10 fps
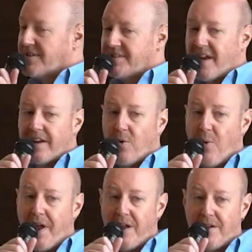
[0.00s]
of the second
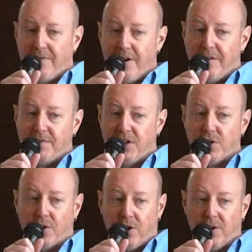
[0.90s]
wave of
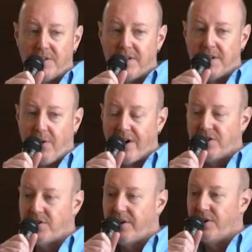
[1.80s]
digital currencies that are
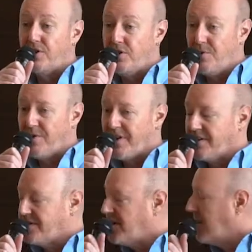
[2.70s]
actually starting to do
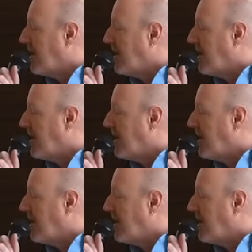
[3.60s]
things.